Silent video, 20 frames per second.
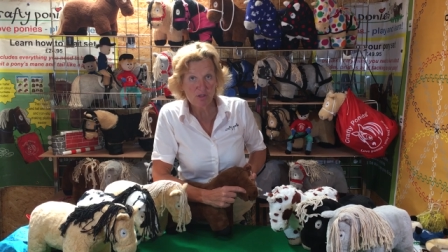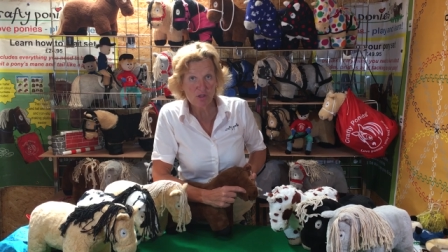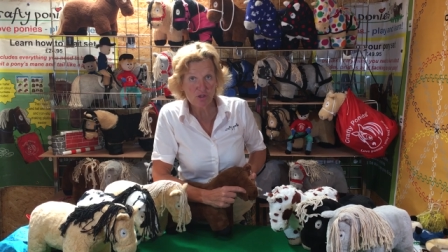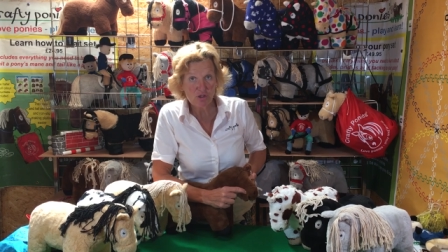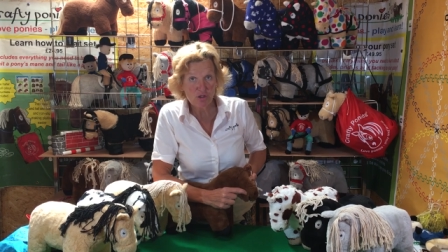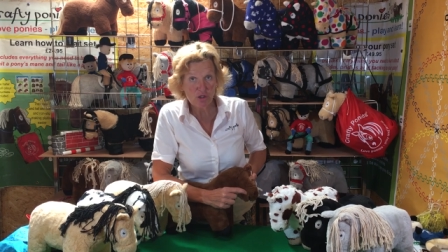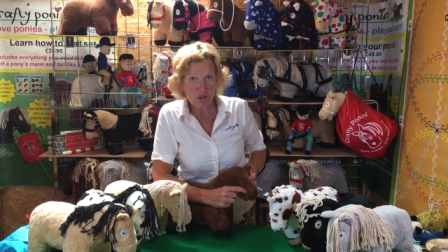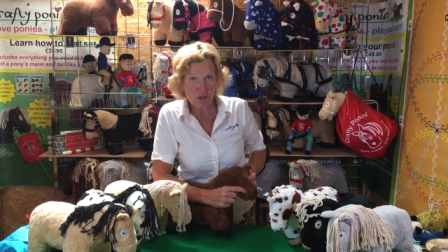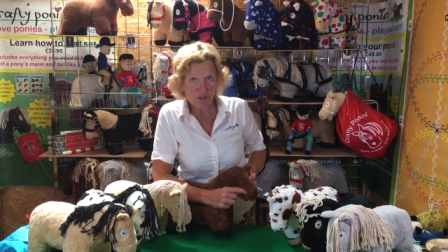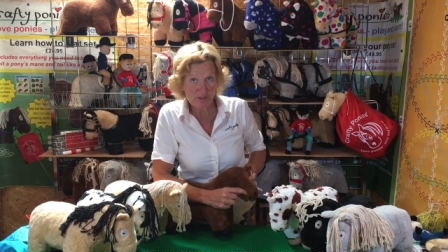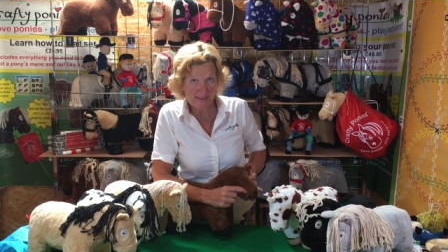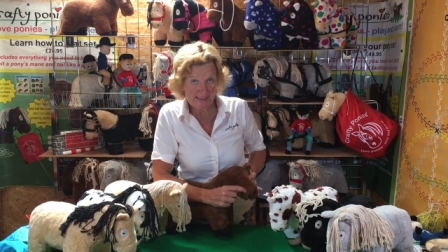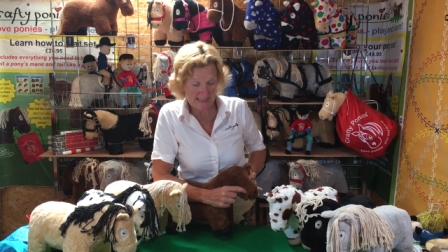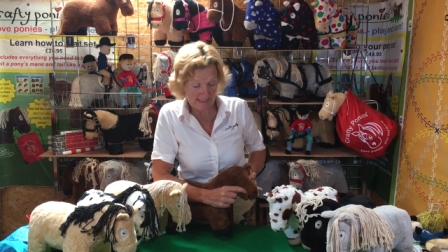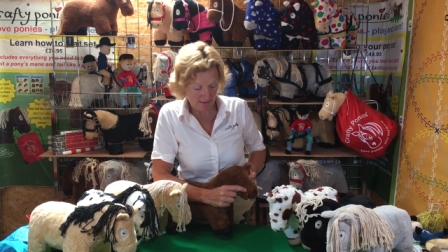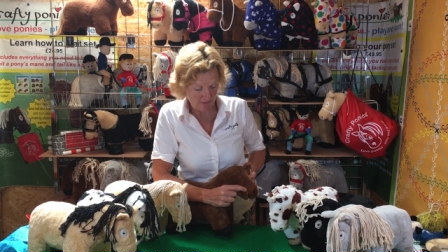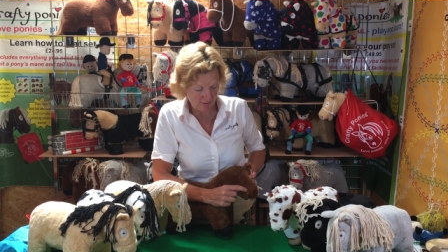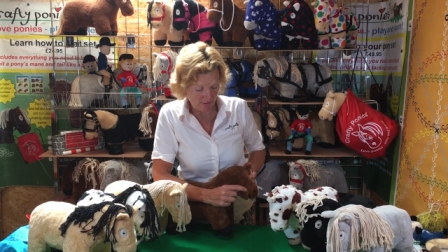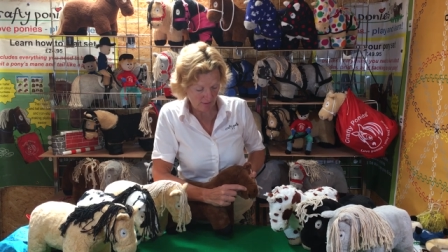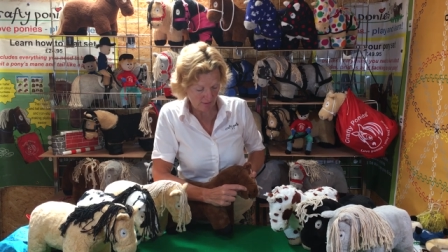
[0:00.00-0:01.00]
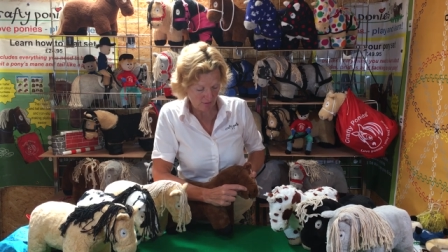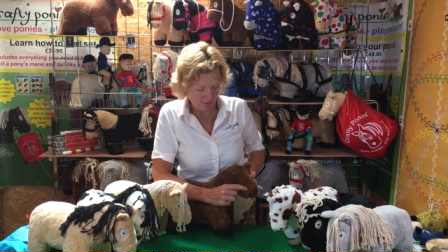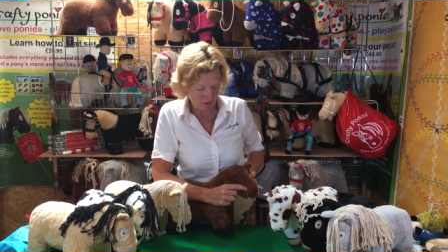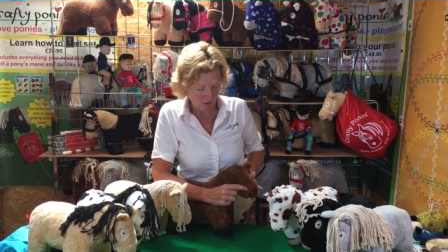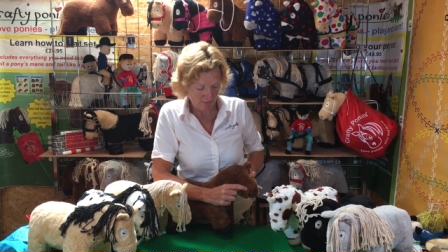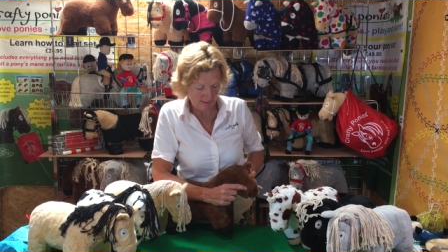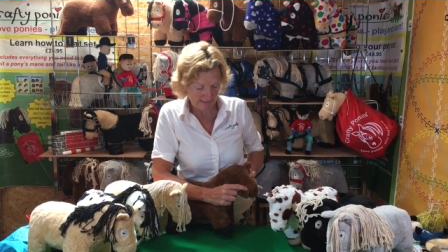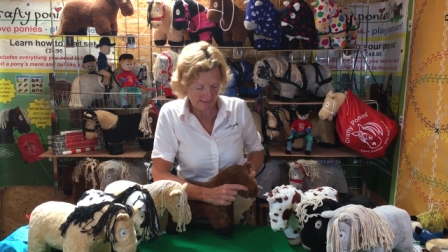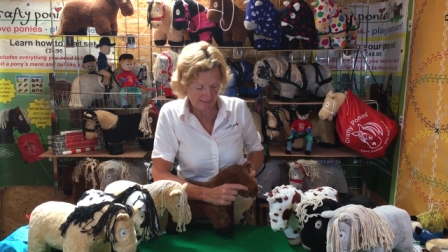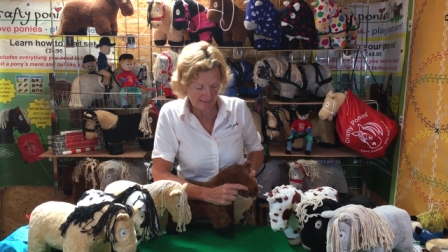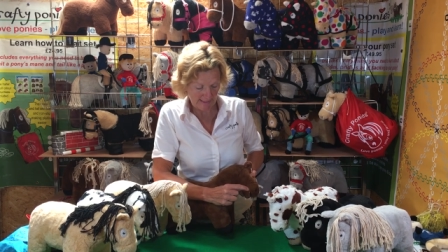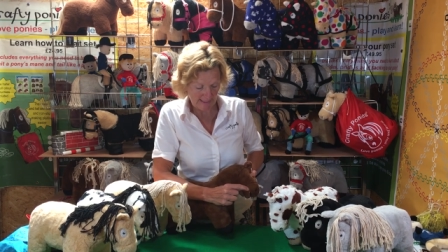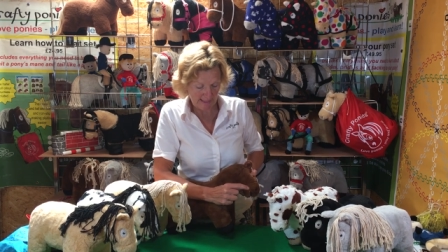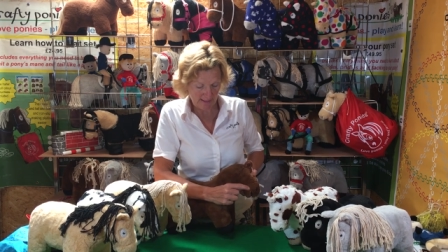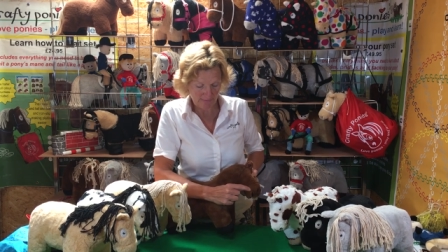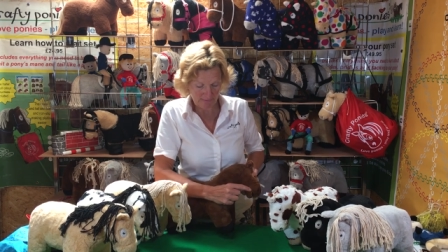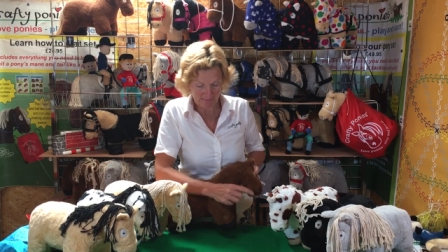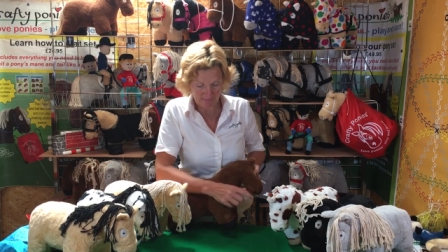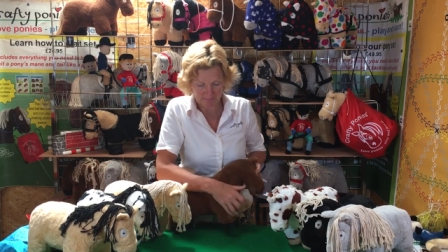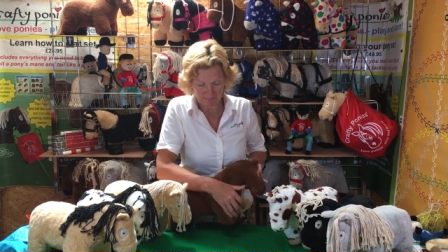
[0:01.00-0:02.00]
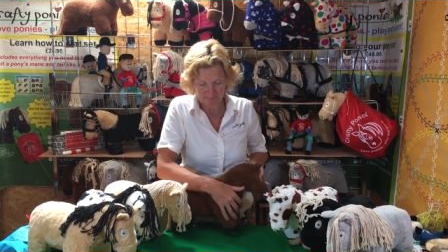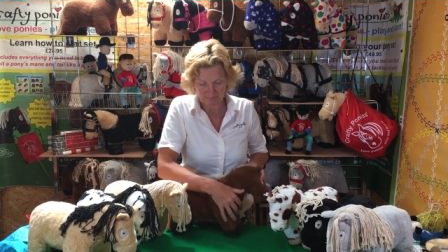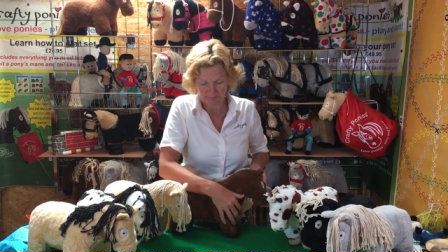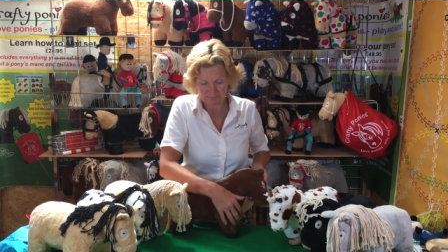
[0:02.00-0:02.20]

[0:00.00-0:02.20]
there's no teeth, so it's safe.